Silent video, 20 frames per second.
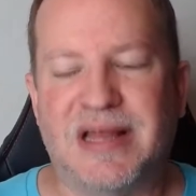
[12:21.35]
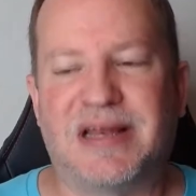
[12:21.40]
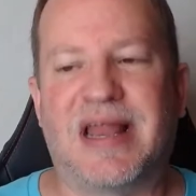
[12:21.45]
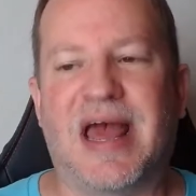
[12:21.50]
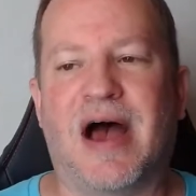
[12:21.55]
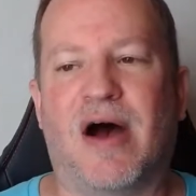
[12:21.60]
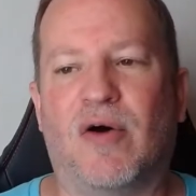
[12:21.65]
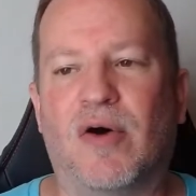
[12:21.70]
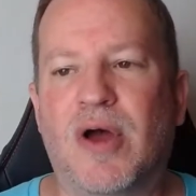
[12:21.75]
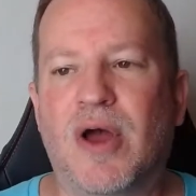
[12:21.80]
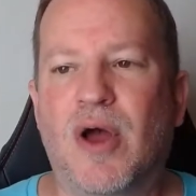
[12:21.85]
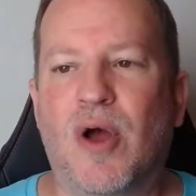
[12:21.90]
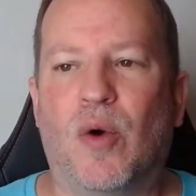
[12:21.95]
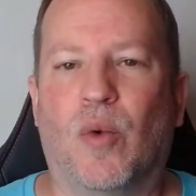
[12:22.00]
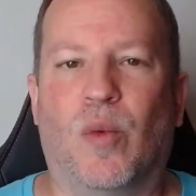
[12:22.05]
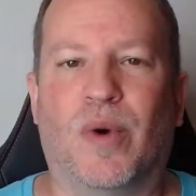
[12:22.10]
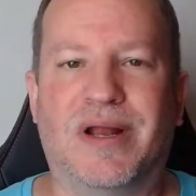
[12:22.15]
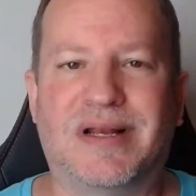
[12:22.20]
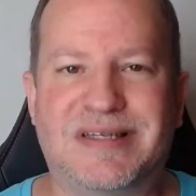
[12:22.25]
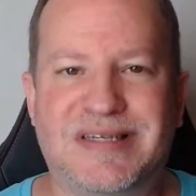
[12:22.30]
Now,
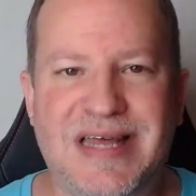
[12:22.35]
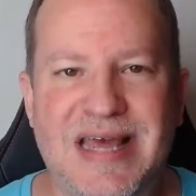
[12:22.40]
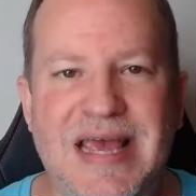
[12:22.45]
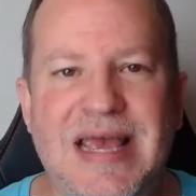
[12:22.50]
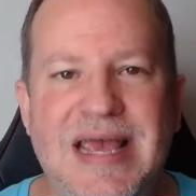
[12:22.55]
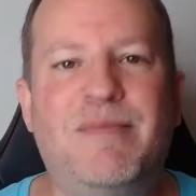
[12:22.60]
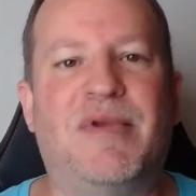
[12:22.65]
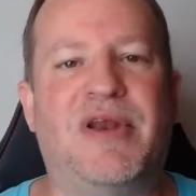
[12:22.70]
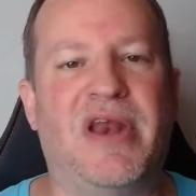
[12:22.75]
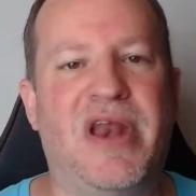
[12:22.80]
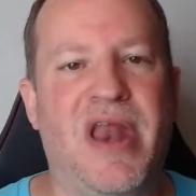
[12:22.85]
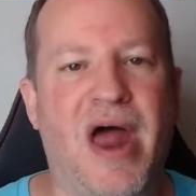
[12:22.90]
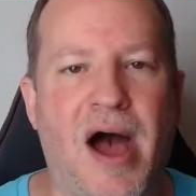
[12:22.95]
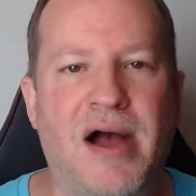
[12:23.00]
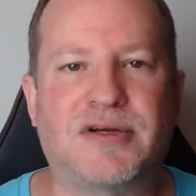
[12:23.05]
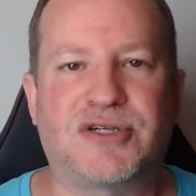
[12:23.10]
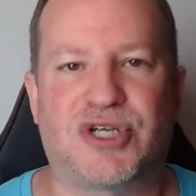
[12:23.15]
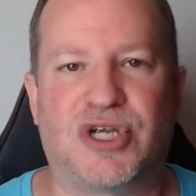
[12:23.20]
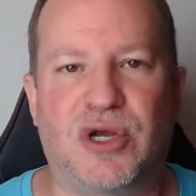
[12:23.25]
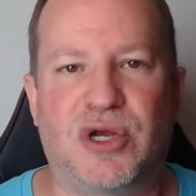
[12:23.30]
when a team
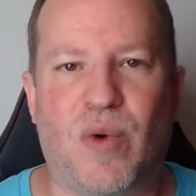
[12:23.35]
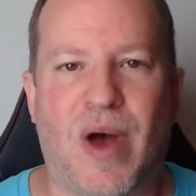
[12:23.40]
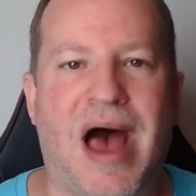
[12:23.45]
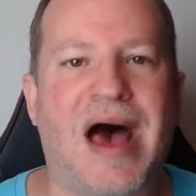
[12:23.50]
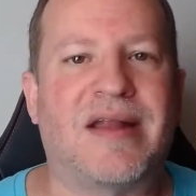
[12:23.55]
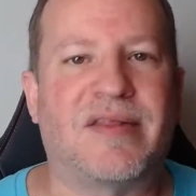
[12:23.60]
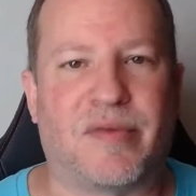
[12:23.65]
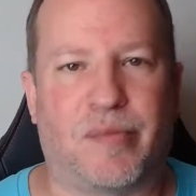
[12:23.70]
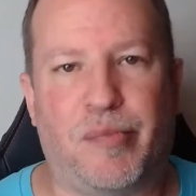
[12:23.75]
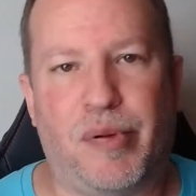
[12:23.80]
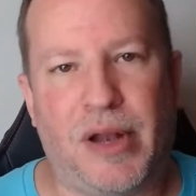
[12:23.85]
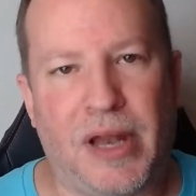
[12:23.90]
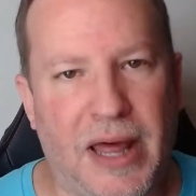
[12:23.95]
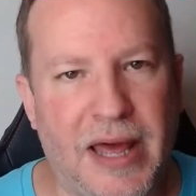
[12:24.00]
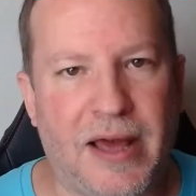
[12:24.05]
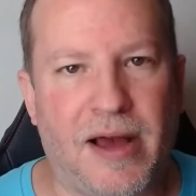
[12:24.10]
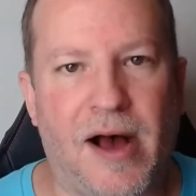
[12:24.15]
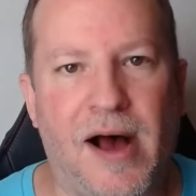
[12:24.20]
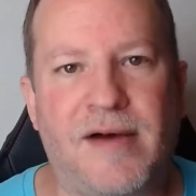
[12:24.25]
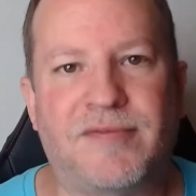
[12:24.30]
knocks you out of the
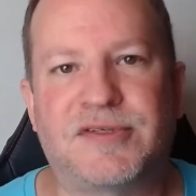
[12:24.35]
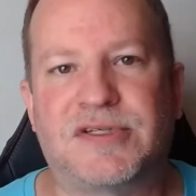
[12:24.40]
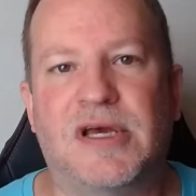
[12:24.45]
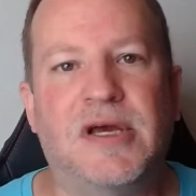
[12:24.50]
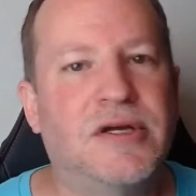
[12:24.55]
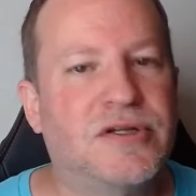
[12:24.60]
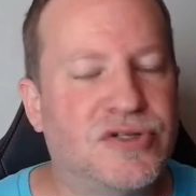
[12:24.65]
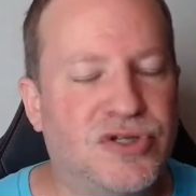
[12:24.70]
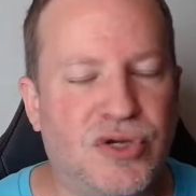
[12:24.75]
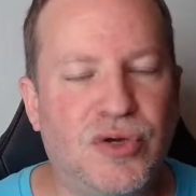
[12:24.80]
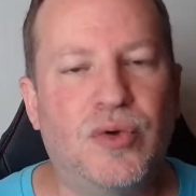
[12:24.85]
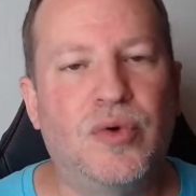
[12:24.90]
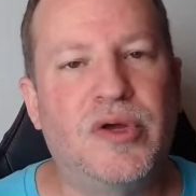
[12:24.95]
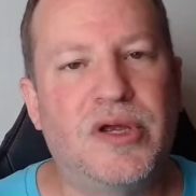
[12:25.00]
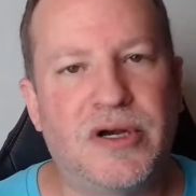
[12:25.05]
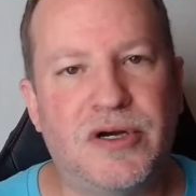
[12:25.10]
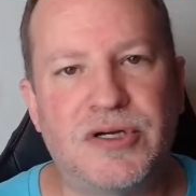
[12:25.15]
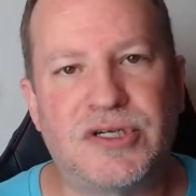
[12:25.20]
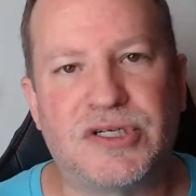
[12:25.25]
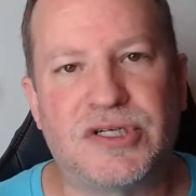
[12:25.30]
playoffs 2
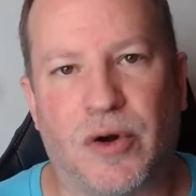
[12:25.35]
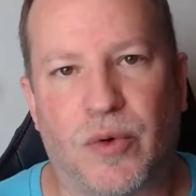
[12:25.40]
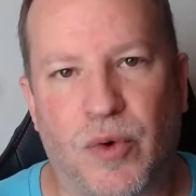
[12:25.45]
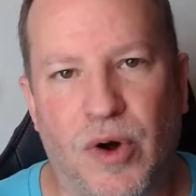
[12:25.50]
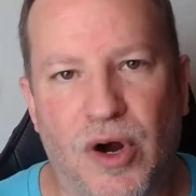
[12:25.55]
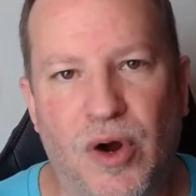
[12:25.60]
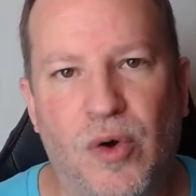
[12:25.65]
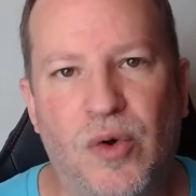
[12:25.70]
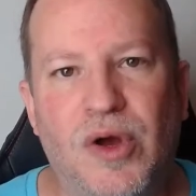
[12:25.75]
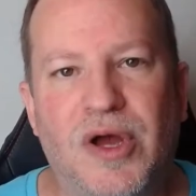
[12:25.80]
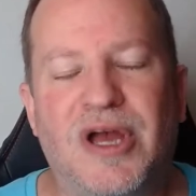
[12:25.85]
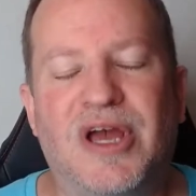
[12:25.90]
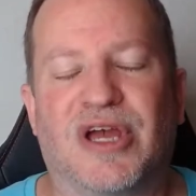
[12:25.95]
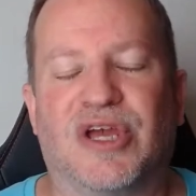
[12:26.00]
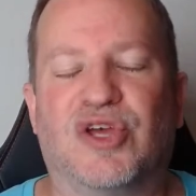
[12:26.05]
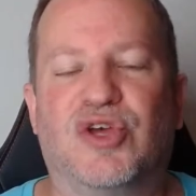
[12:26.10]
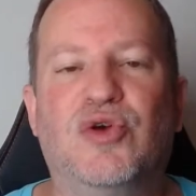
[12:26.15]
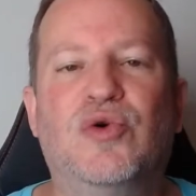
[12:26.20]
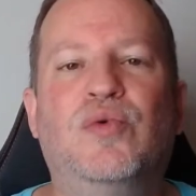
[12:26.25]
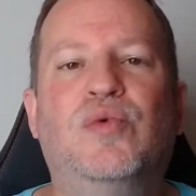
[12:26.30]
years in a row,
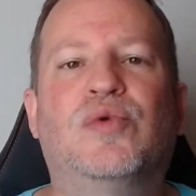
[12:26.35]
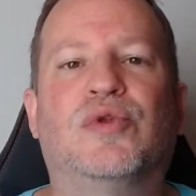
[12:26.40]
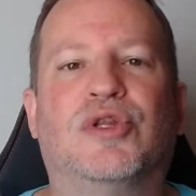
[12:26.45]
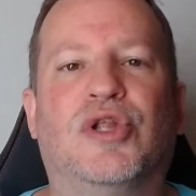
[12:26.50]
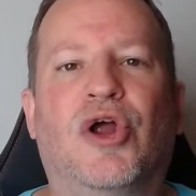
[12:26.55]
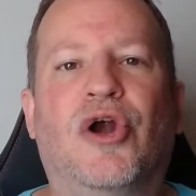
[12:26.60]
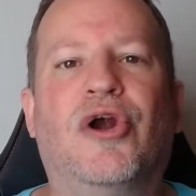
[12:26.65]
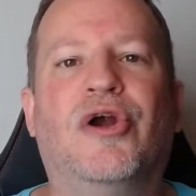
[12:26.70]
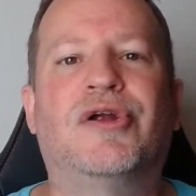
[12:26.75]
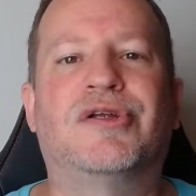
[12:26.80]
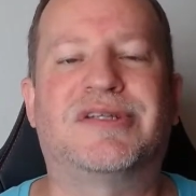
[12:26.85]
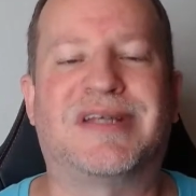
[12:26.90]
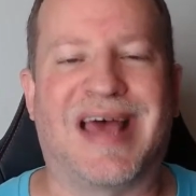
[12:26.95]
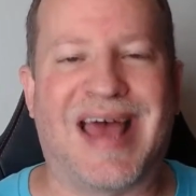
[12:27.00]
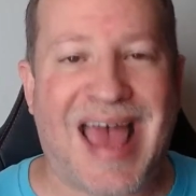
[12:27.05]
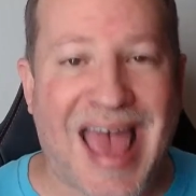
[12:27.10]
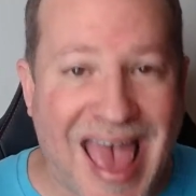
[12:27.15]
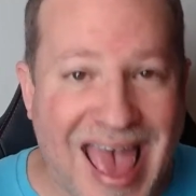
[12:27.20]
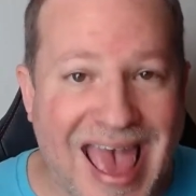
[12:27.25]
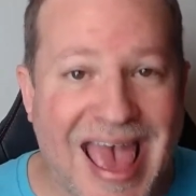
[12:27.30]
you learn
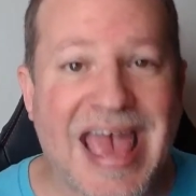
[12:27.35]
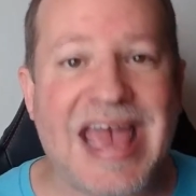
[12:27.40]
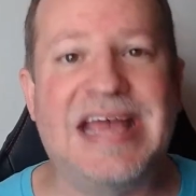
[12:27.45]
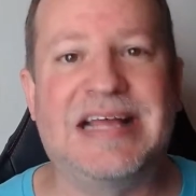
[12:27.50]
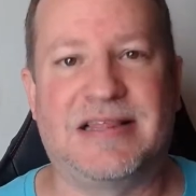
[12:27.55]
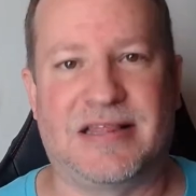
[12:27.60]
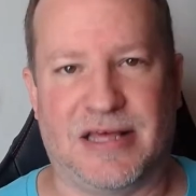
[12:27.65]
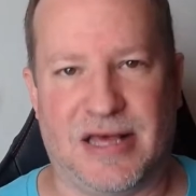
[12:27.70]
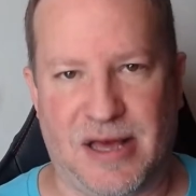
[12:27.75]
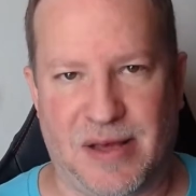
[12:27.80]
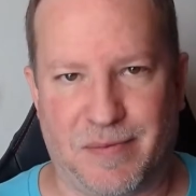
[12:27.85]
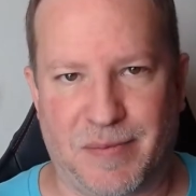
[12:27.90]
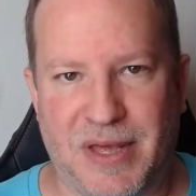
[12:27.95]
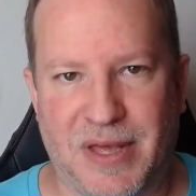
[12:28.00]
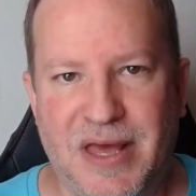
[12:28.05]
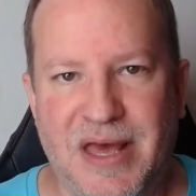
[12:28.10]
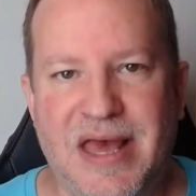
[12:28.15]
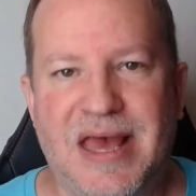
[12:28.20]
to hate them.